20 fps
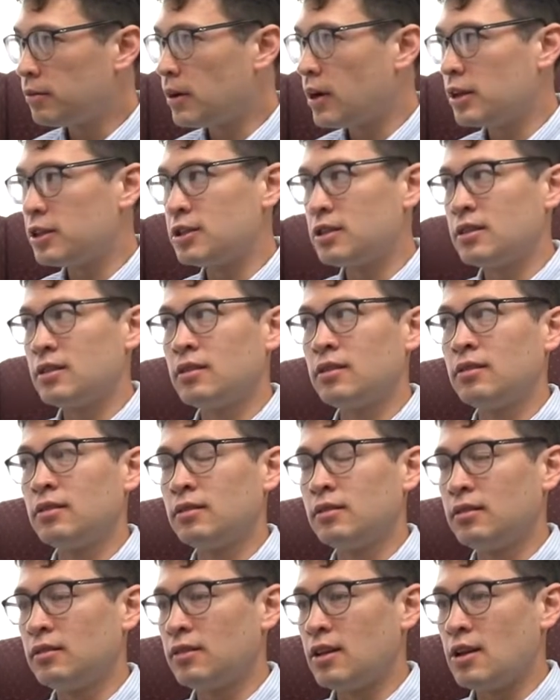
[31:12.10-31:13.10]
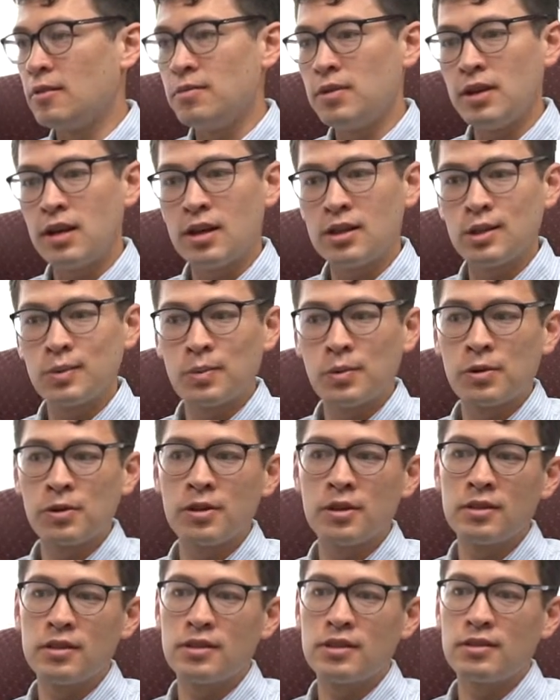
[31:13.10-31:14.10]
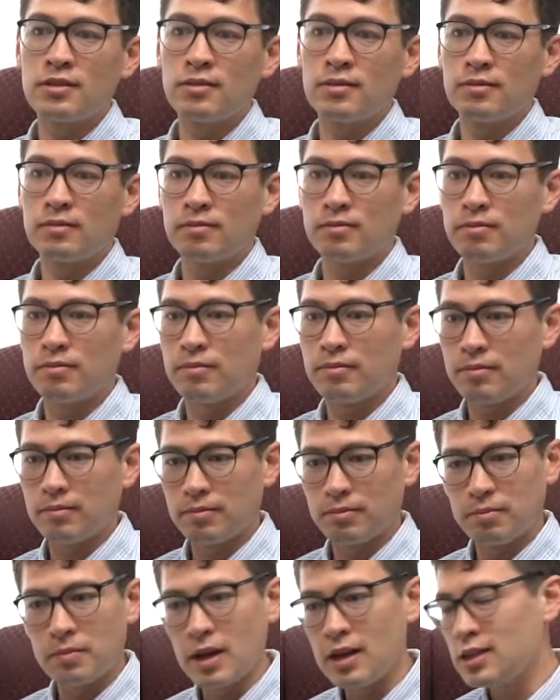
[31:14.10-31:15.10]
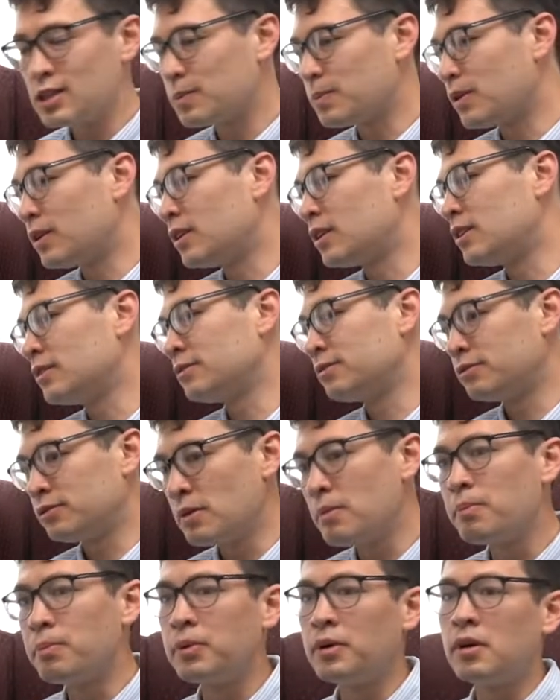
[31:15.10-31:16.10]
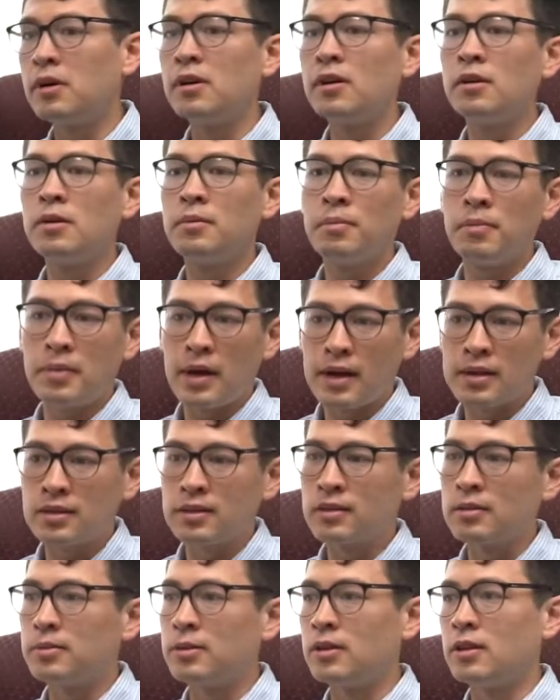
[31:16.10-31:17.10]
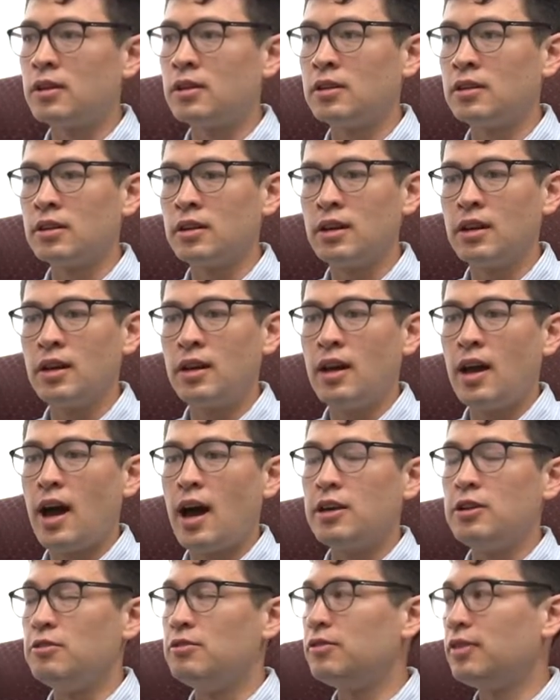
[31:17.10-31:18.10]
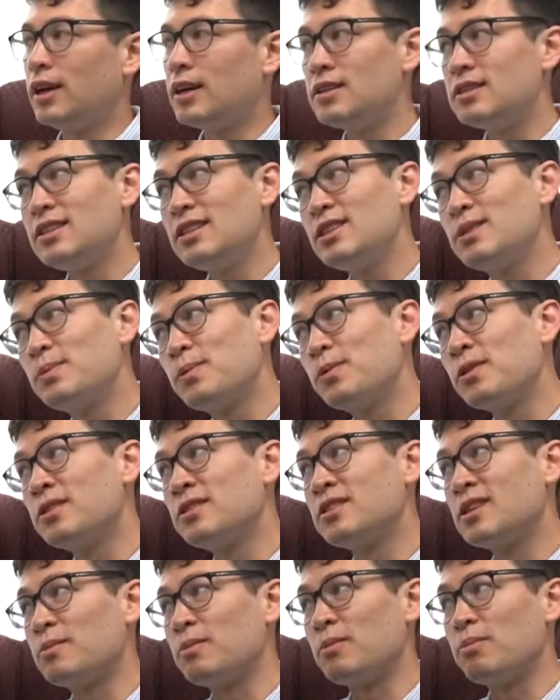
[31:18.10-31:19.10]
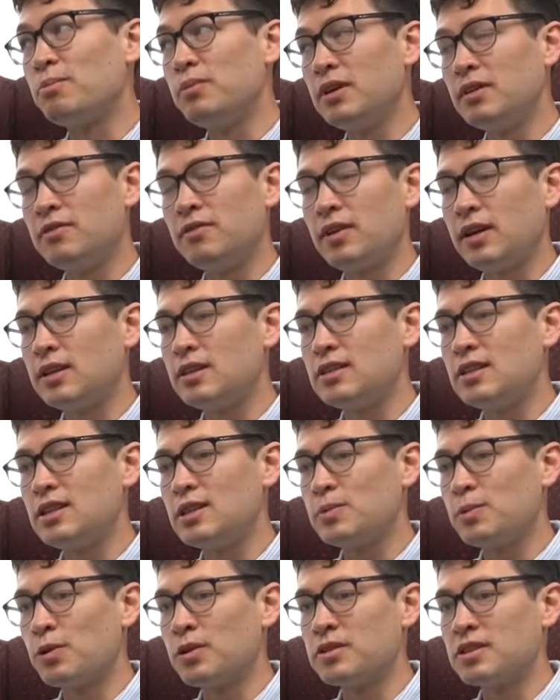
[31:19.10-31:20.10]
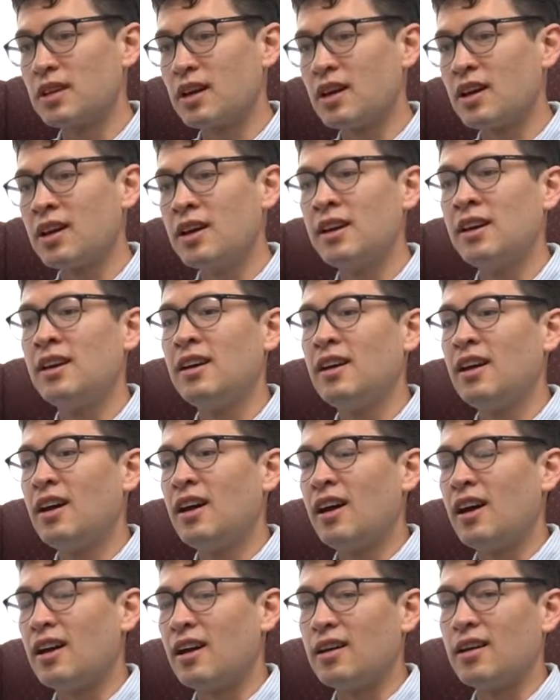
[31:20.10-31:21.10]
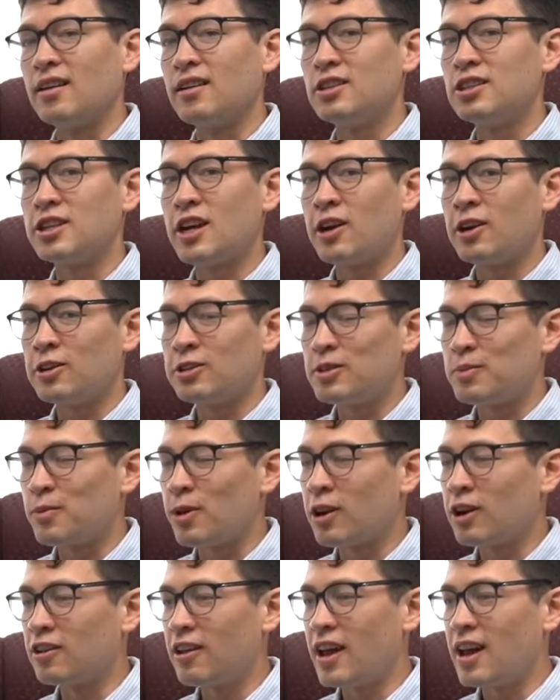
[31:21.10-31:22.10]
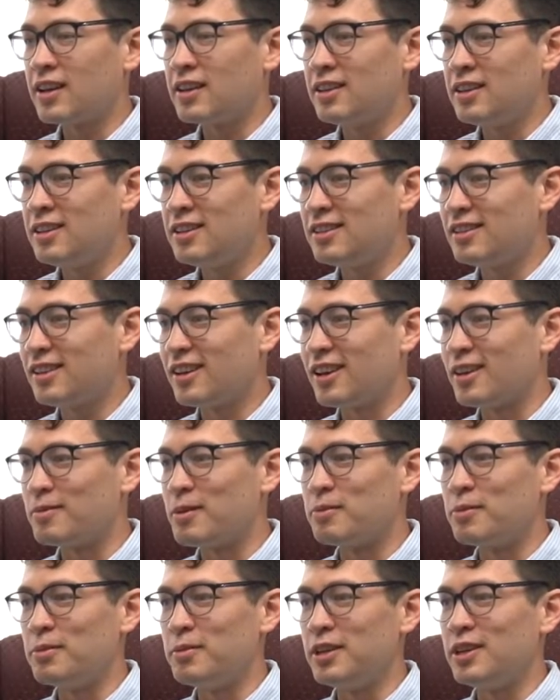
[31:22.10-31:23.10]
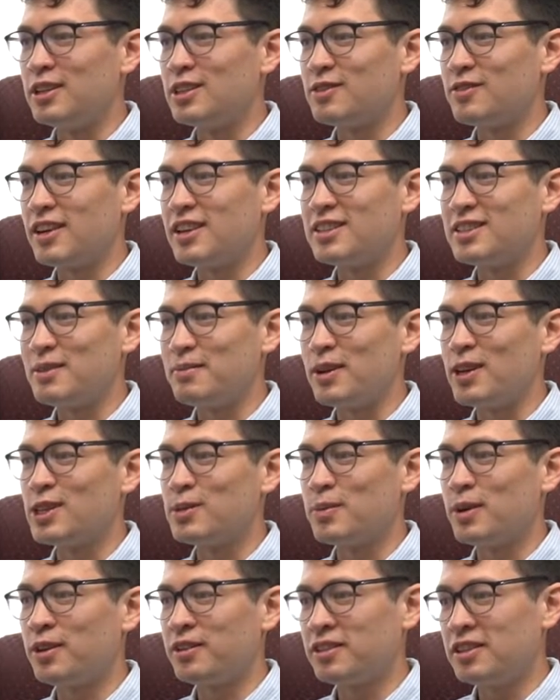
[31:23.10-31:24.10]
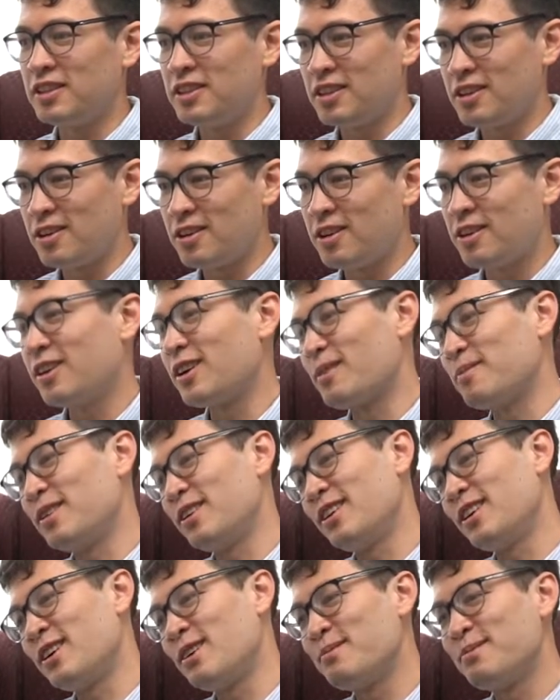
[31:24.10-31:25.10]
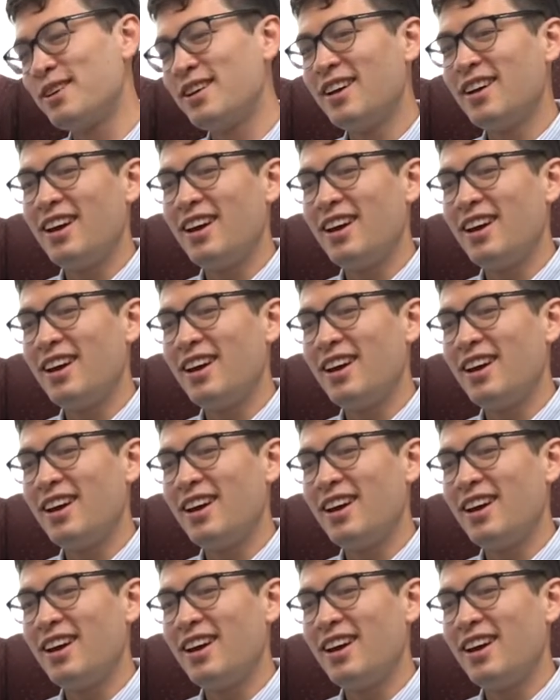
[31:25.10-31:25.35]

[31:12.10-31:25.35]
watching NBA sports, baseball, football, basketball. I do fantasy sports. I'm a big fantasy sports guy. Shout out to Mark Lackey. I'm going to be in his fantasy baseball league here coming up.